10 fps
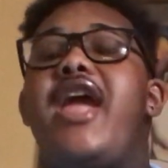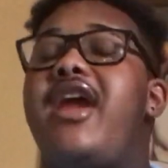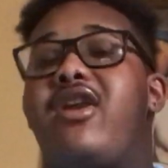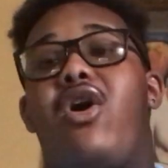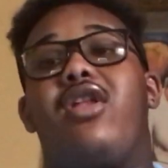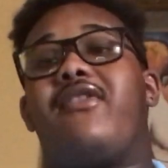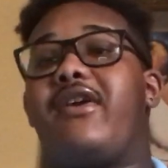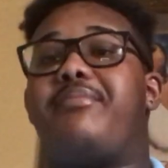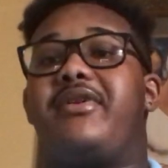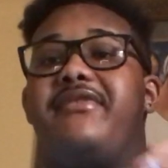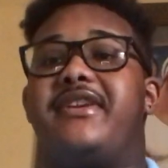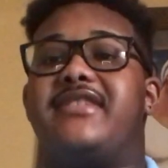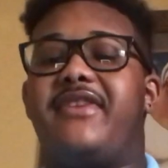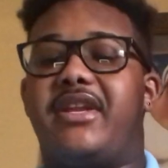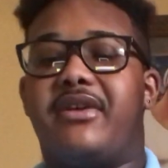in all of our
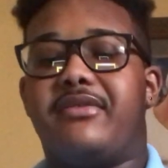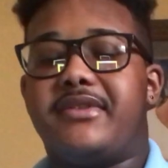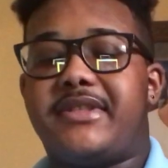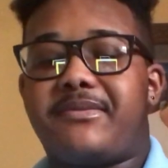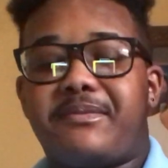previous videos.